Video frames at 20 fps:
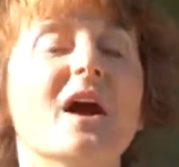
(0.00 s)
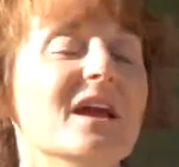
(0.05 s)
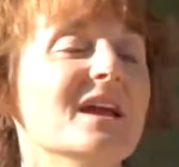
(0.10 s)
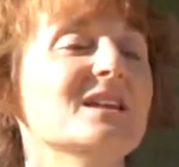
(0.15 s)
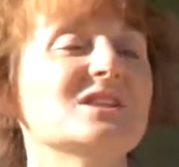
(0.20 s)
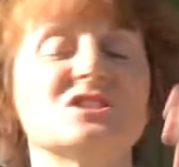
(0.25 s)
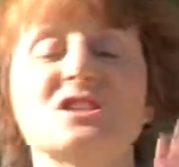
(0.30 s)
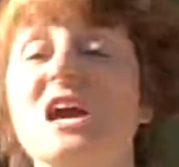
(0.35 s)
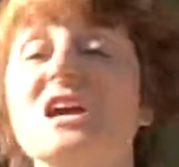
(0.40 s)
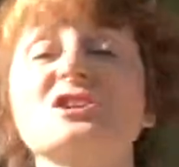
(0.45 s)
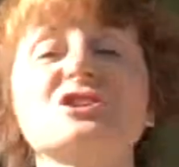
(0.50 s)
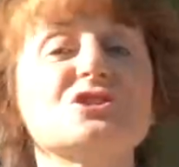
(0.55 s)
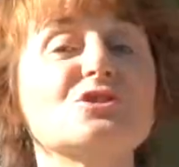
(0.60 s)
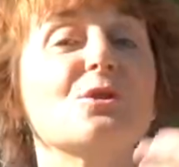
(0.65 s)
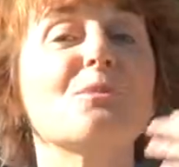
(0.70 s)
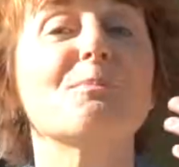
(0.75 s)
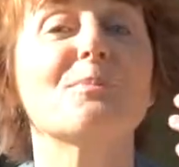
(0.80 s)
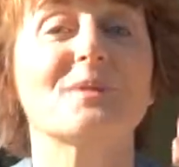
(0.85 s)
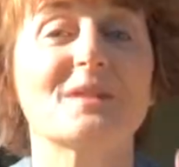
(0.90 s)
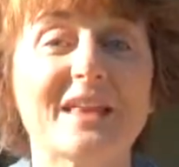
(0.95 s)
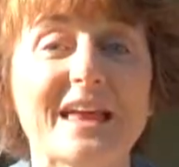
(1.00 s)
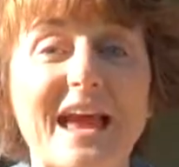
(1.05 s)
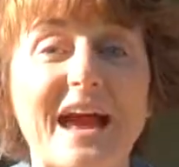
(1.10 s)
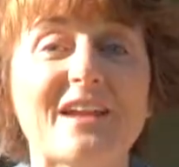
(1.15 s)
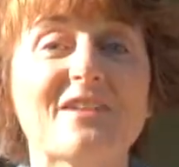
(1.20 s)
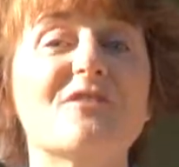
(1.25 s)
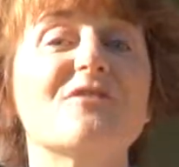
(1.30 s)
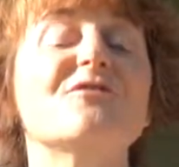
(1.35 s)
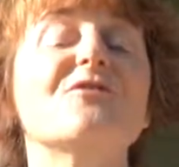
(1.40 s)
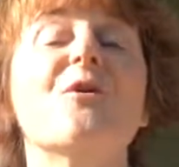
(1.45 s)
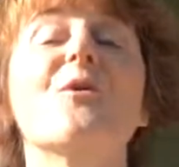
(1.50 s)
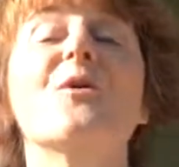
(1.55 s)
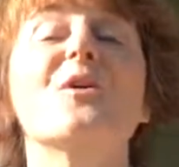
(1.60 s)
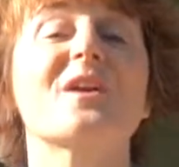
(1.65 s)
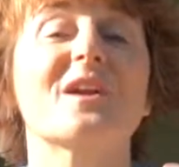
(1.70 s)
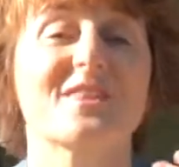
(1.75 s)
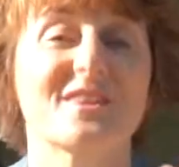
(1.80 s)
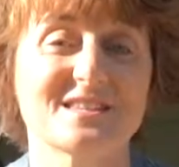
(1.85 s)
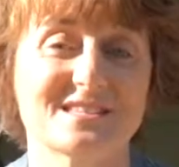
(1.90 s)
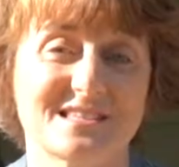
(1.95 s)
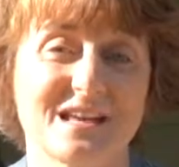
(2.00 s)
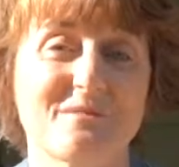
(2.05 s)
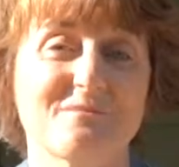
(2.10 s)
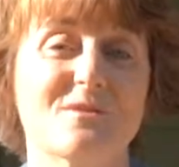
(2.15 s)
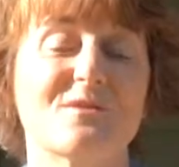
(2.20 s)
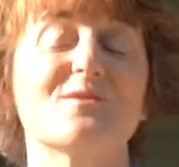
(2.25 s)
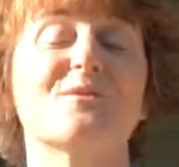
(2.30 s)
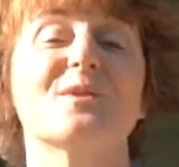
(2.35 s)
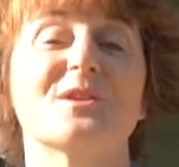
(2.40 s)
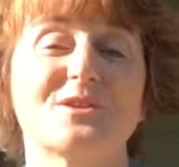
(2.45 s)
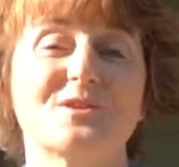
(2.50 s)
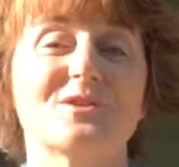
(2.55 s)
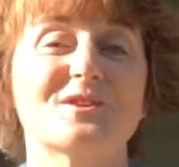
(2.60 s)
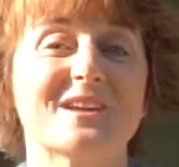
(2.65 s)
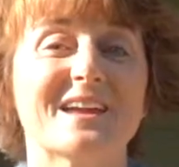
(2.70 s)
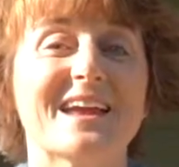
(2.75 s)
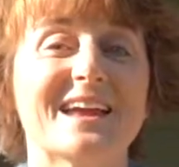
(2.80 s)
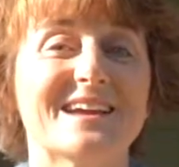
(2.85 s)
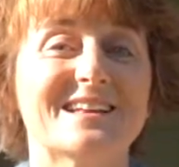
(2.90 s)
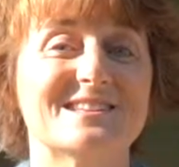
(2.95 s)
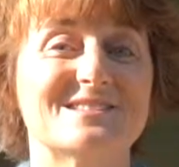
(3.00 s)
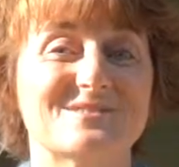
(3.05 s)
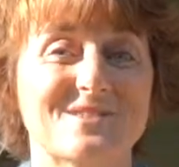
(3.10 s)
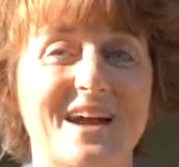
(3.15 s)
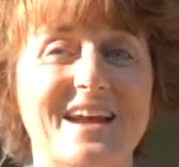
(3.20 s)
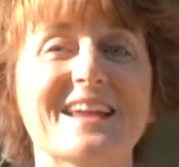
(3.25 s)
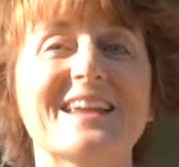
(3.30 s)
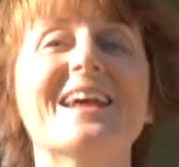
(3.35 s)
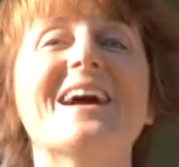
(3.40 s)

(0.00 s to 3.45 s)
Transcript: intentional plan for the summer with your kids, right?